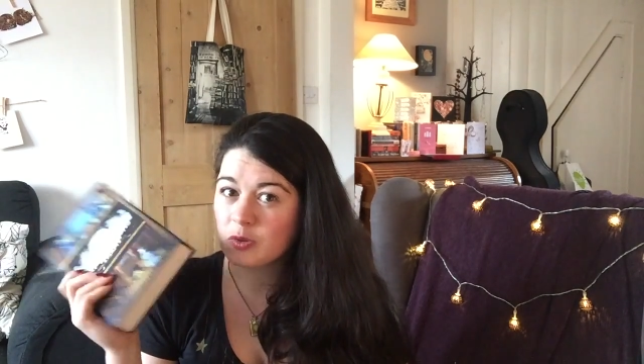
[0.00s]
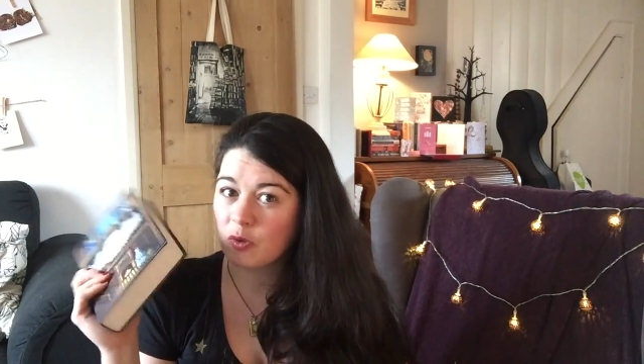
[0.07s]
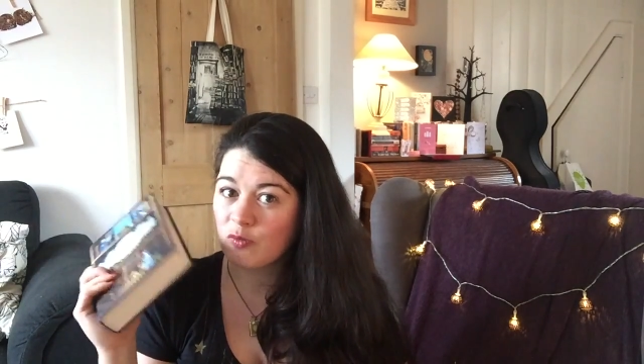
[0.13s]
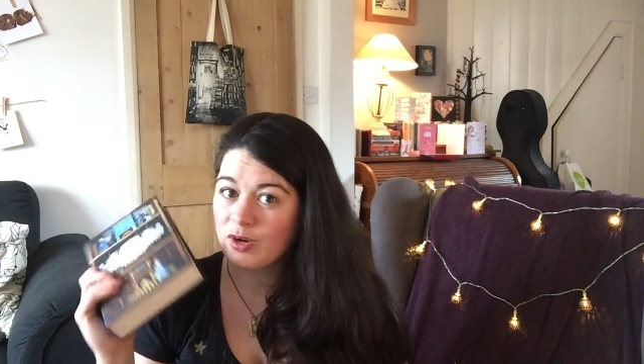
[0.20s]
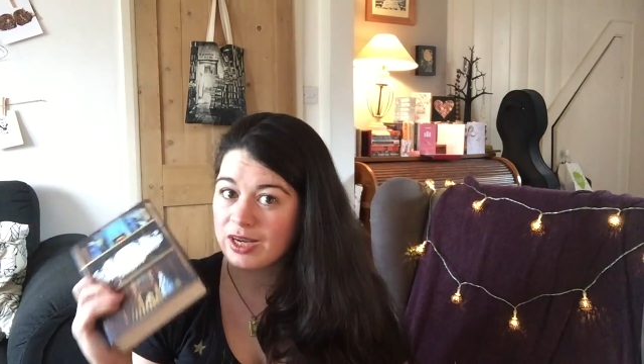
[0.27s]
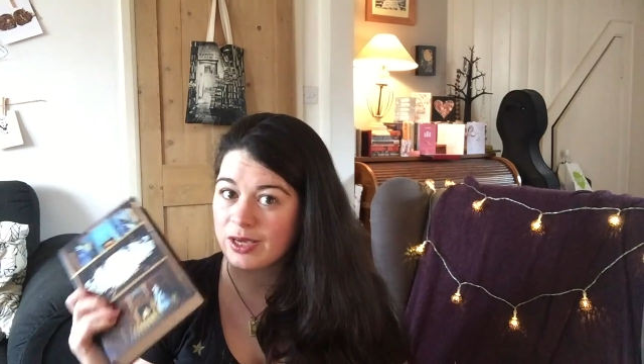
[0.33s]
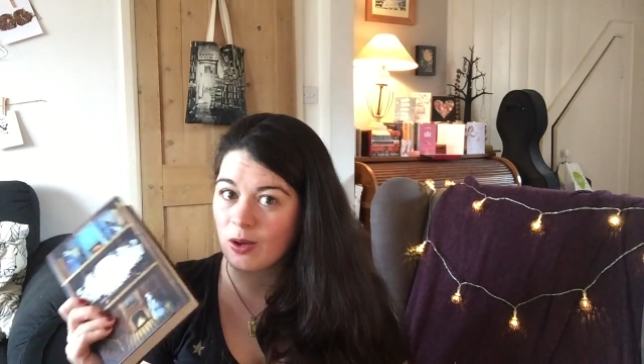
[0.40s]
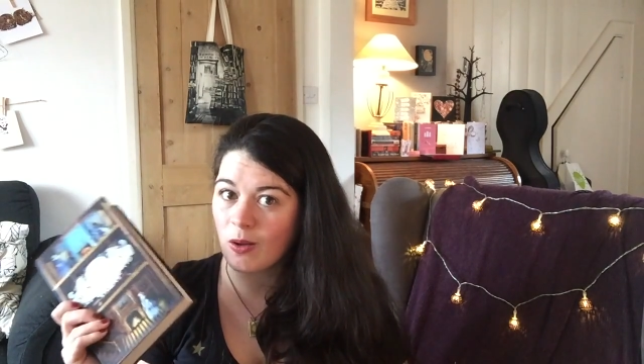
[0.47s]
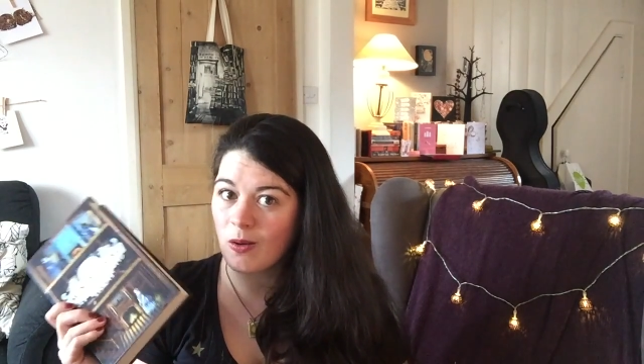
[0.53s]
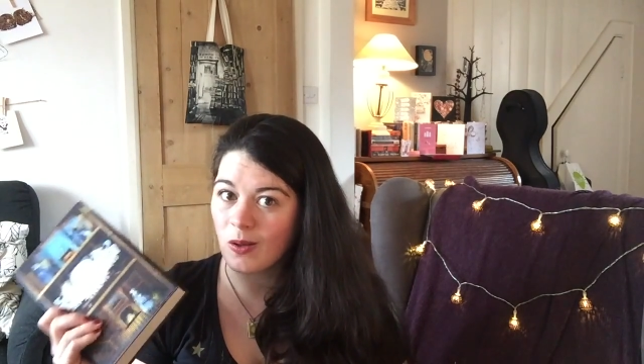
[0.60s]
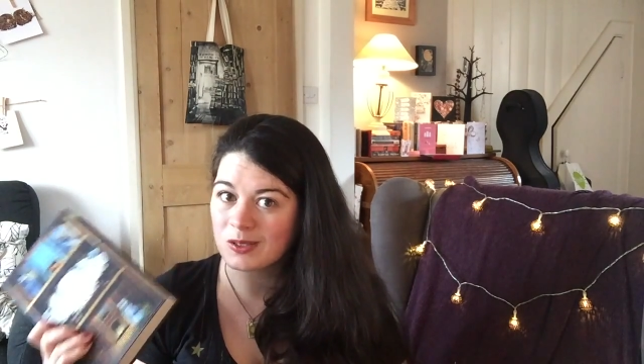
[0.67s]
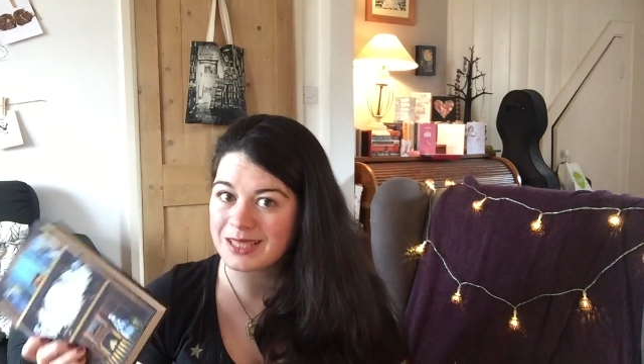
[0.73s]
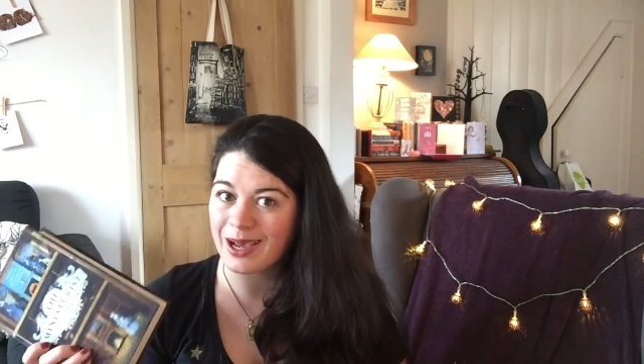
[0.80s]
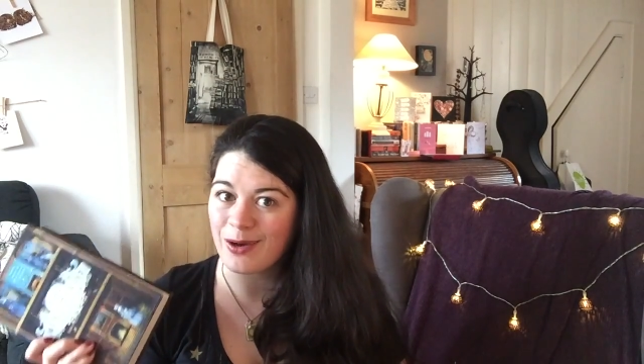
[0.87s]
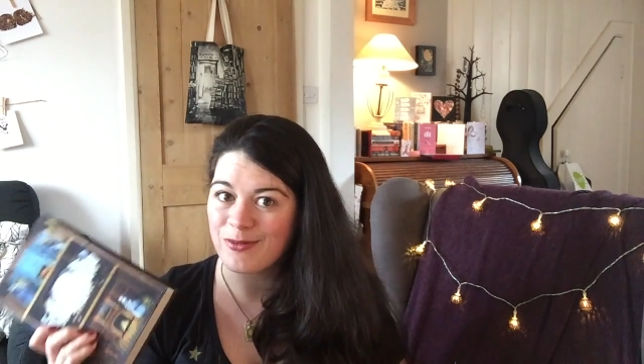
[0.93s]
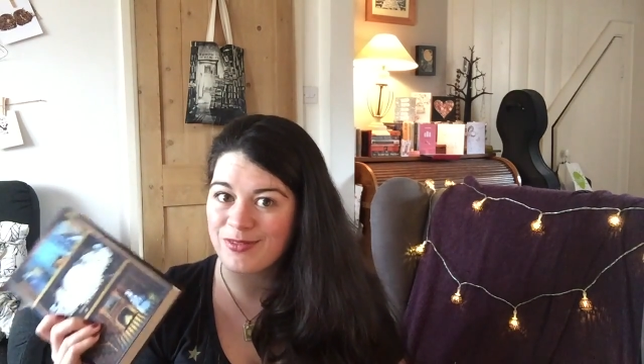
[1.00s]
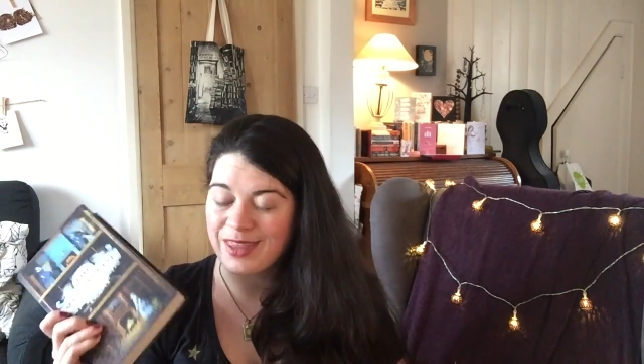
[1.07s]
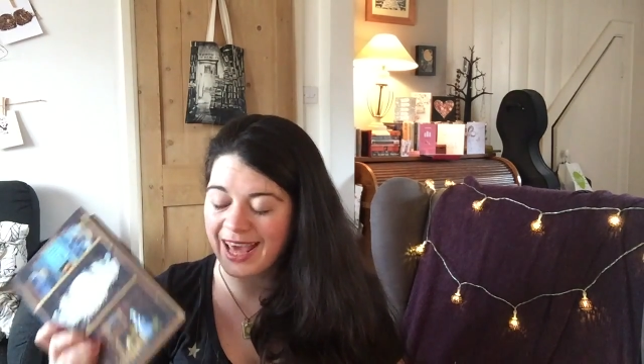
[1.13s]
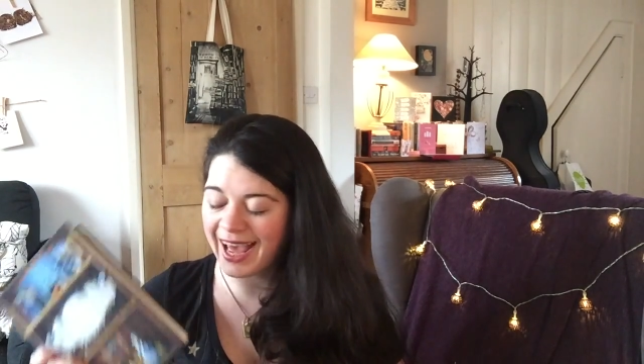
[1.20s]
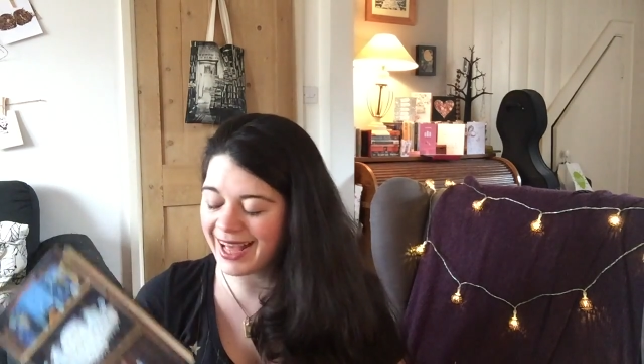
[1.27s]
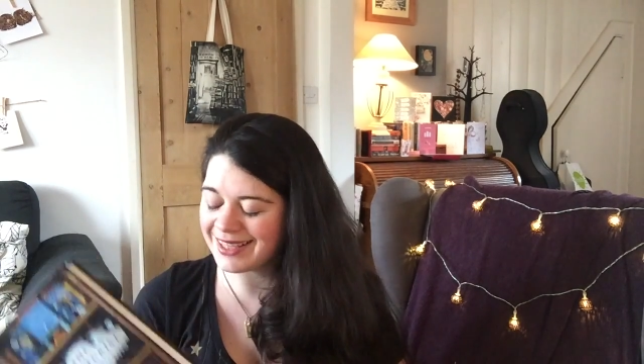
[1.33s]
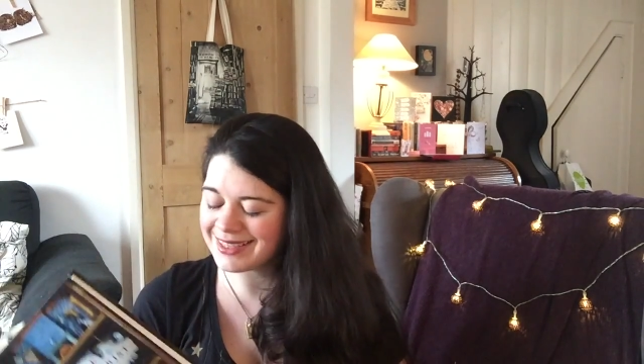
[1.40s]
so I really got a lot out of
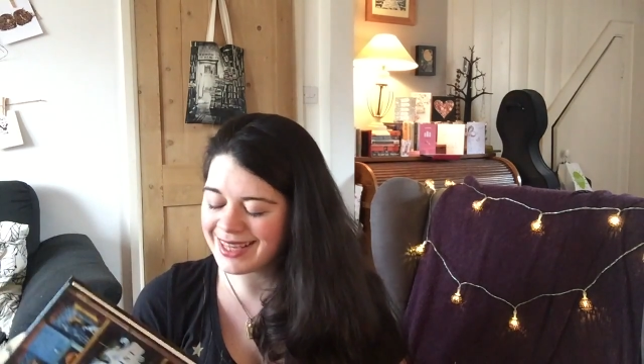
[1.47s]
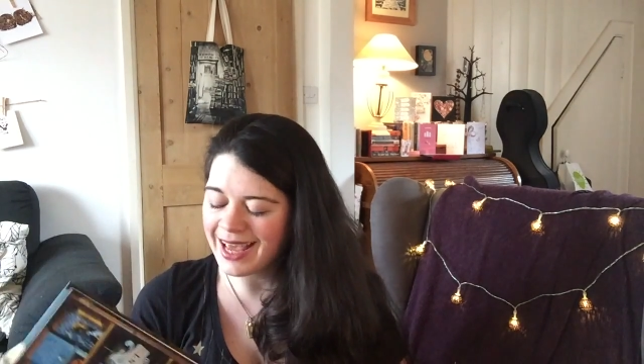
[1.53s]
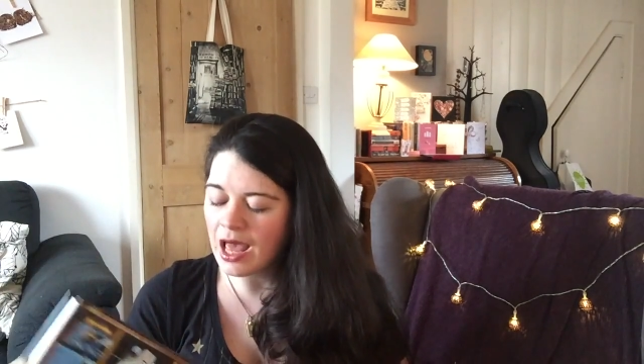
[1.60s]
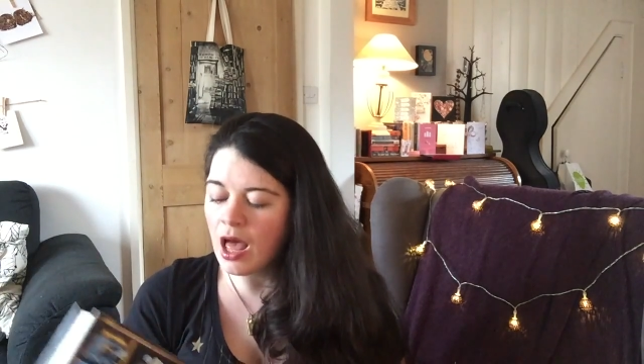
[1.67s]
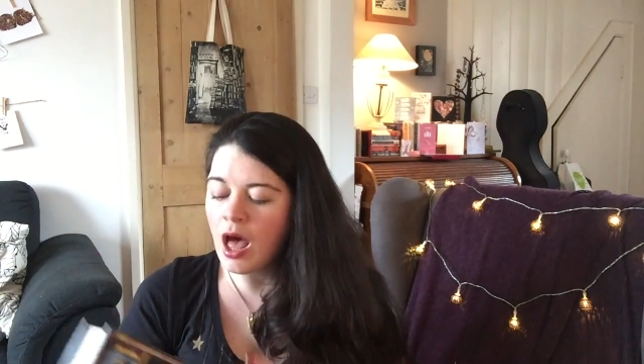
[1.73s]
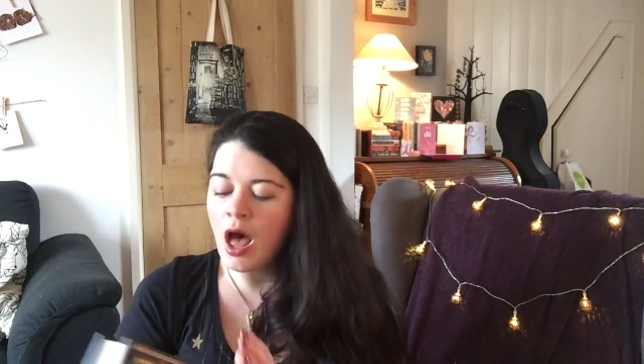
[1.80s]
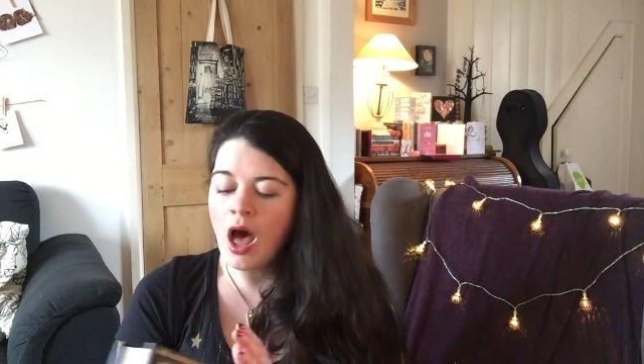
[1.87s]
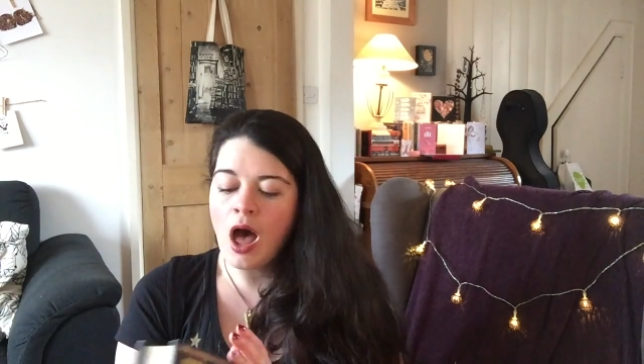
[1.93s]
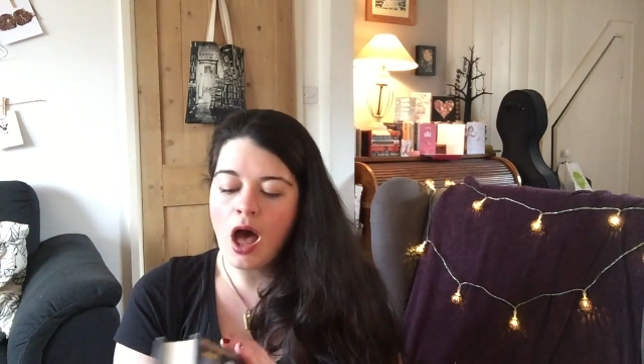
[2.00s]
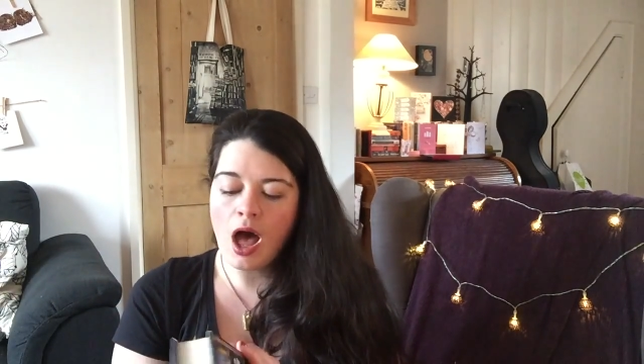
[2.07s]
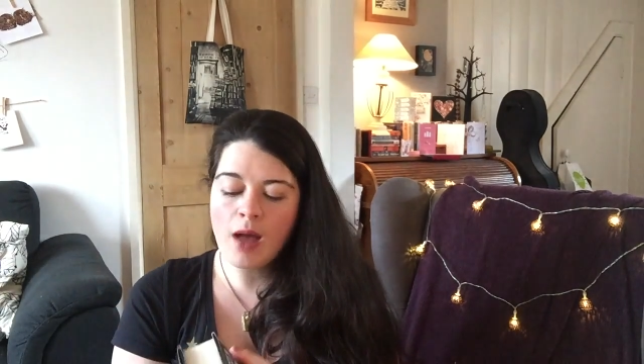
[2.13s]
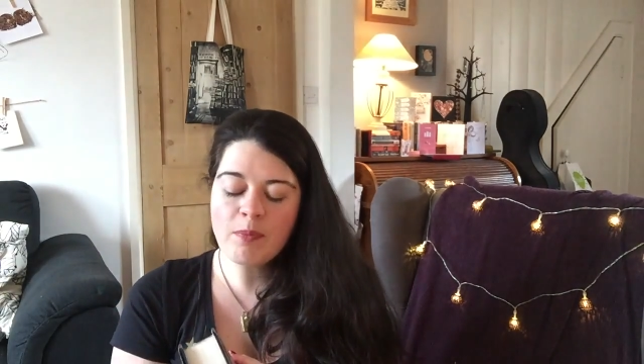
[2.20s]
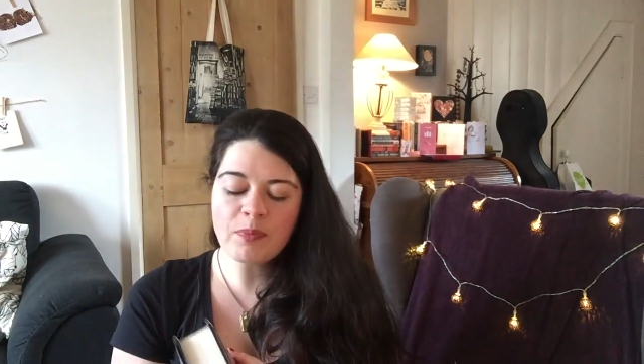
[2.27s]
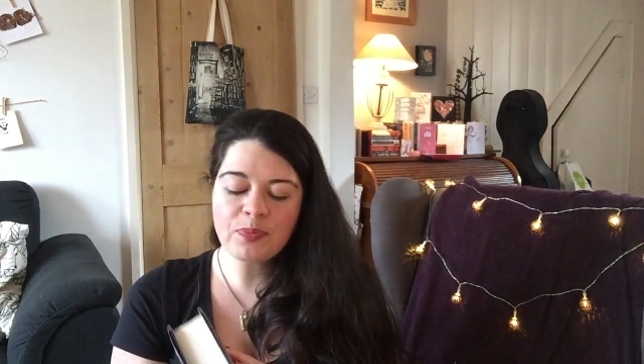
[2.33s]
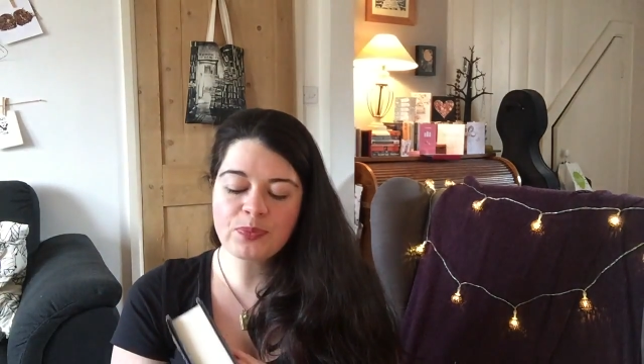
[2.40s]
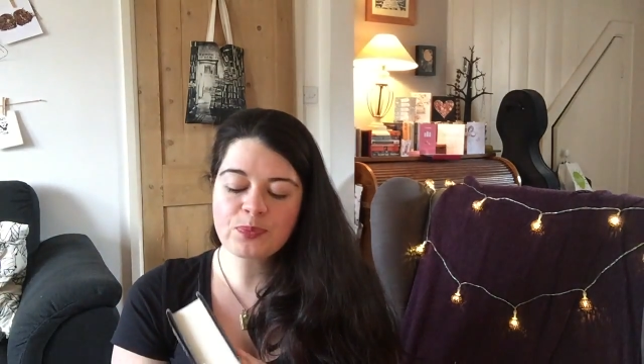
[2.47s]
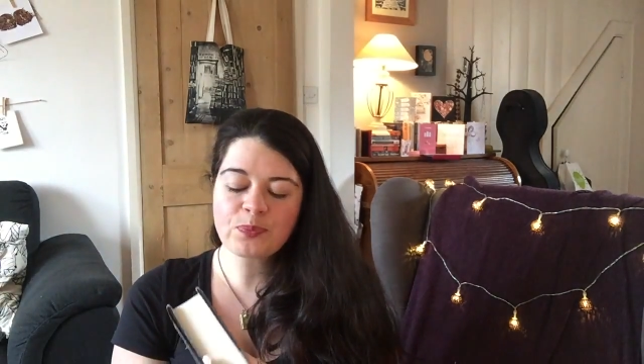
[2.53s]
that.